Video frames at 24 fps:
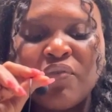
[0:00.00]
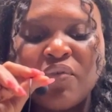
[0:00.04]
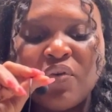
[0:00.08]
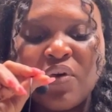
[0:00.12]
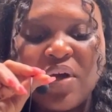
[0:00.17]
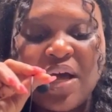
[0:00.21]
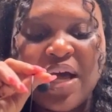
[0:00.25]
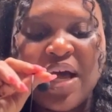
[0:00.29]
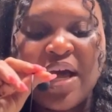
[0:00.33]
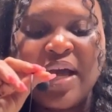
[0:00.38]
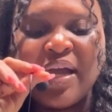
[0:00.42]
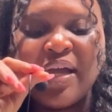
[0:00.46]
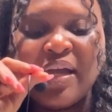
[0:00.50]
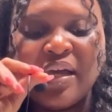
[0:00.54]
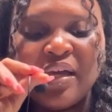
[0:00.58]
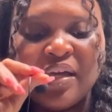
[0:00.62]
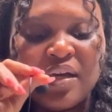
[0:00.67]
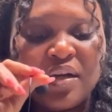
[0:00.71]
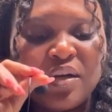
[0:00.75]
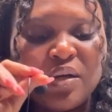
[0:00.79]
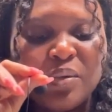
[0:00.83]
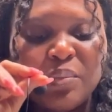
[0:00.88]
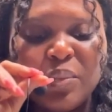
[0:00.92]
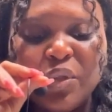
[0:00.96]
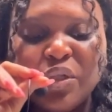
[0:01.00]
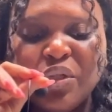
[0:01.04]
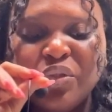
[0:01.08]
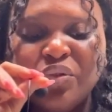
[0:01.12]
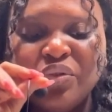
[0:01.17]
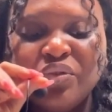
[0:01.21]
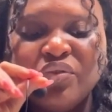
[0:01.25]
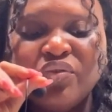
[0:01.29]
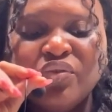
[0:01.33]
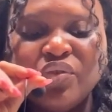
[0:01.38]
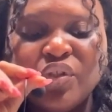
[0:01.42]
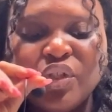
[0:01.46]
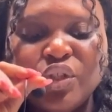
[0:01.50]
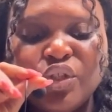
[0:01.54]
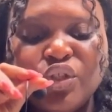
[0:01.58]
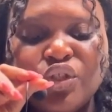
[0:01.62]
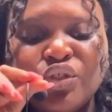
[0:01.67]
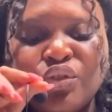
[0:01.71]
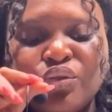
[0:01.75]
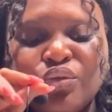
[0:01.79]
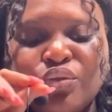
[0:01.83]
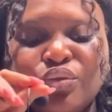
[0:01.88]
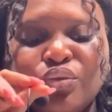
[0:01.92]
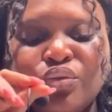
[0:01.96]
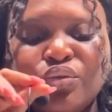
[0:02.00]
hire, commonly referred to